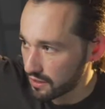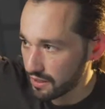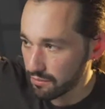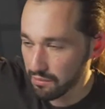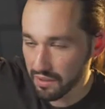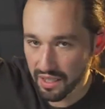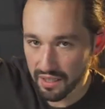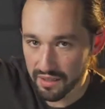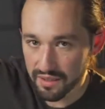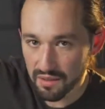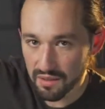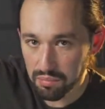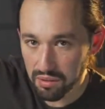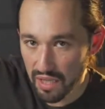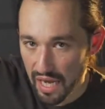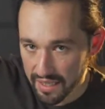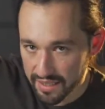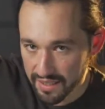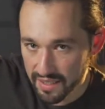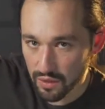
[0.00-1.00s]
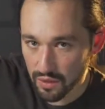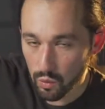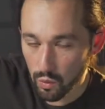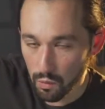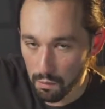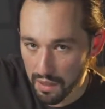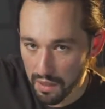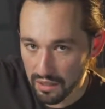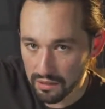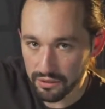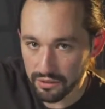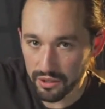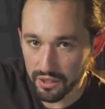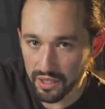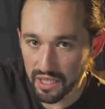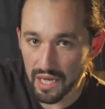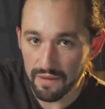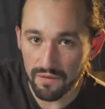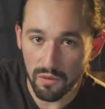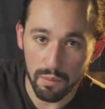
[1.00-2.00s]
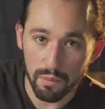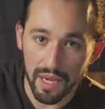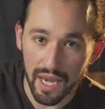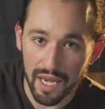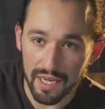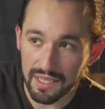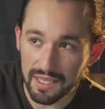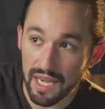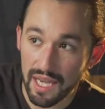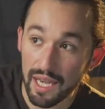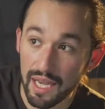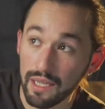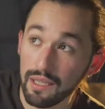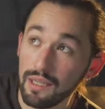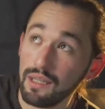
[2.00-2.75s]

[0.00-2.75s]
because the plastic will melt. You're going to have a bad day.